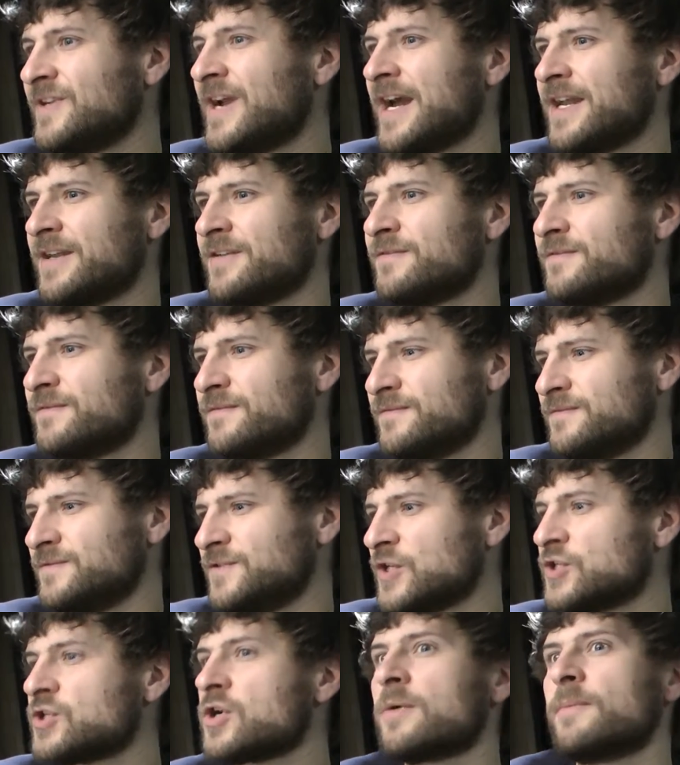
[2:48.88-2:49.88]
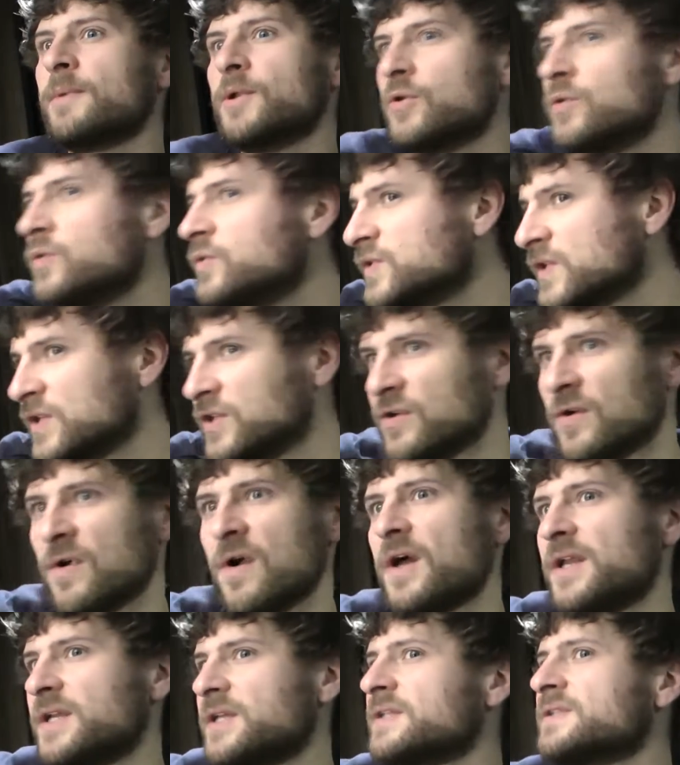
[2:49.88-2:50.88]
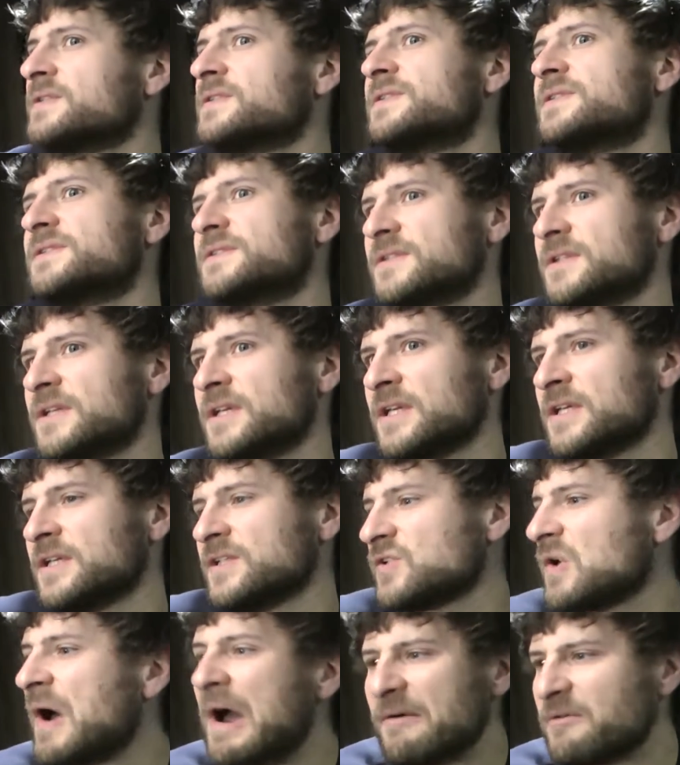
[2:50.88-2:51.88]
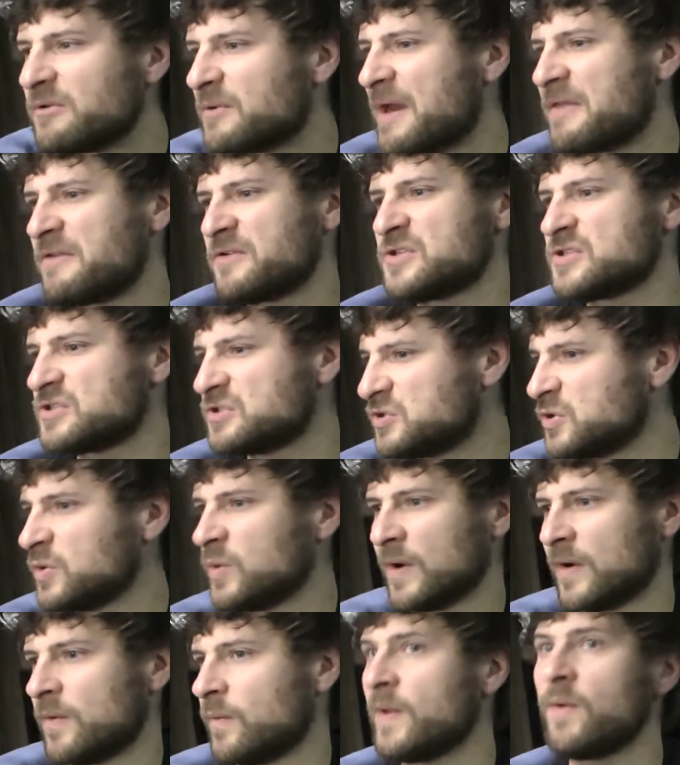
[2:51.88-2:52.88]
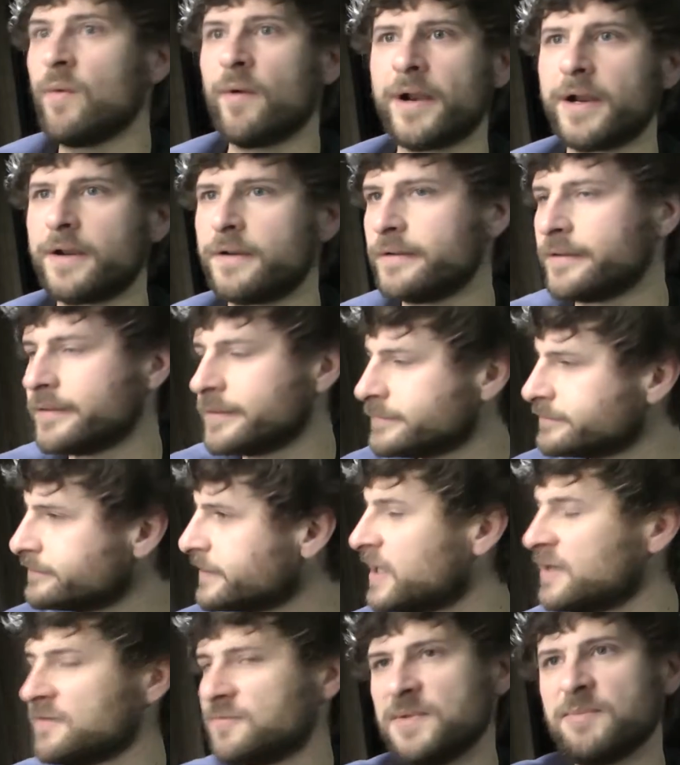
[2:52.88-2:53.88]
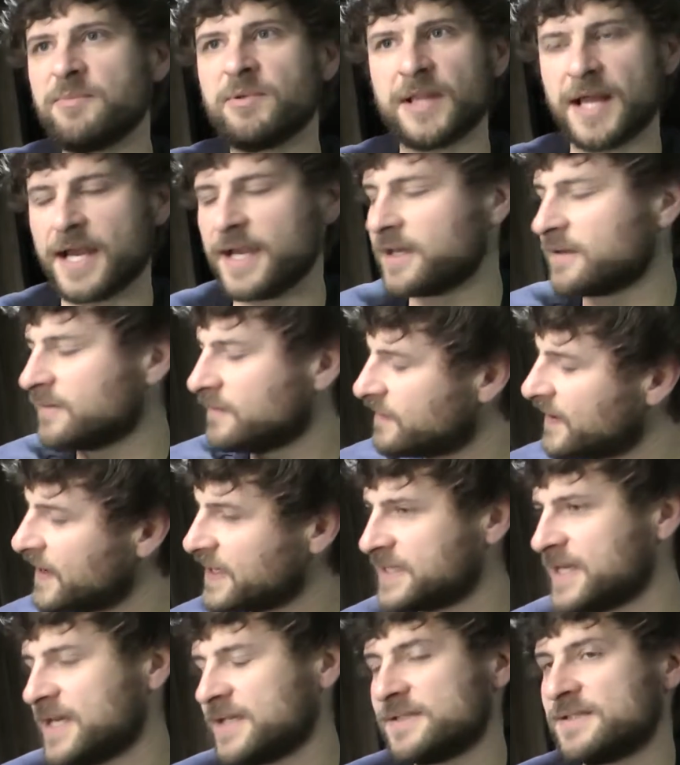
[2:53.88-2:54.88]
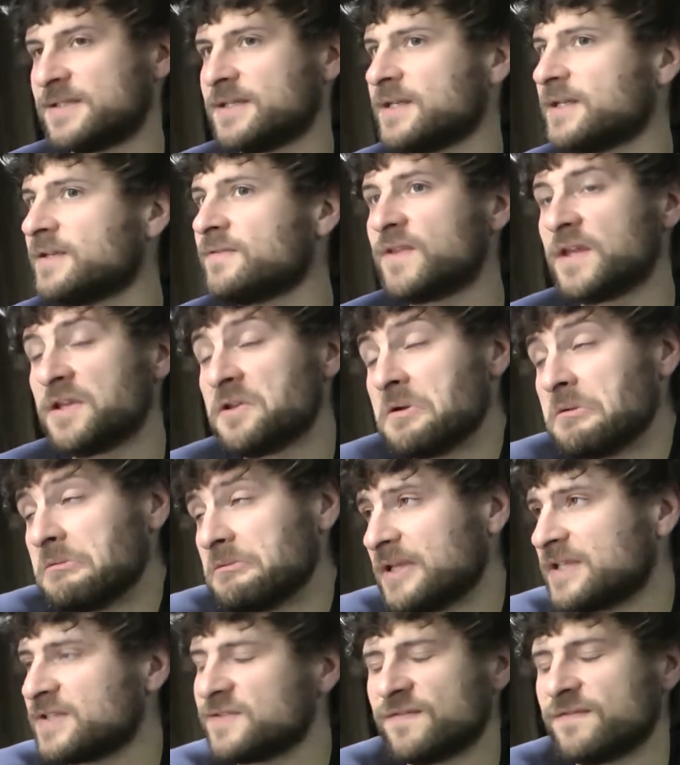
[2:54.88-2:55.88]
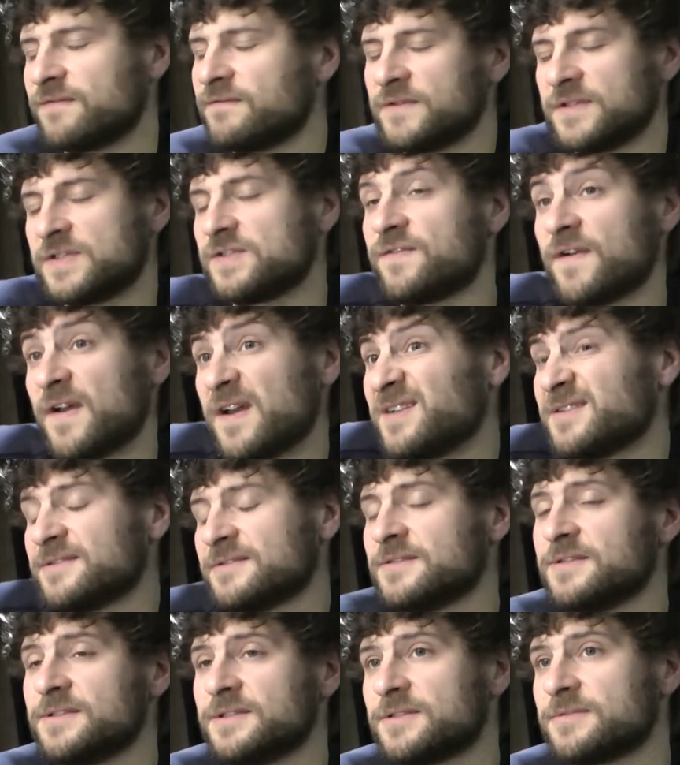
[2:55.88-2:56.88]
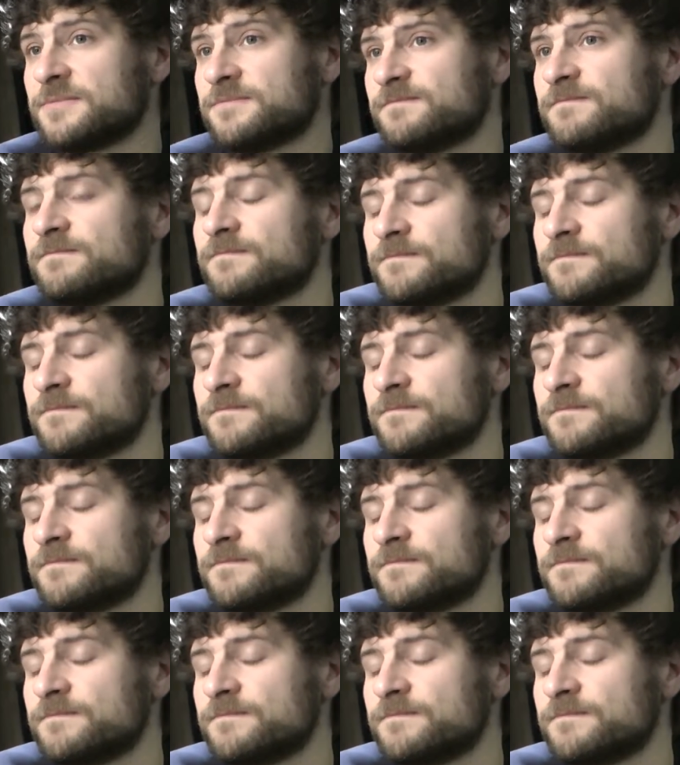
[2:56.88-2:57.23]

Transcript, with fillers: kind of determine who's in your audience. So I would rather just do what we want to do, and if people like it, fantastic. And if they don't, that's, that's fine, you know?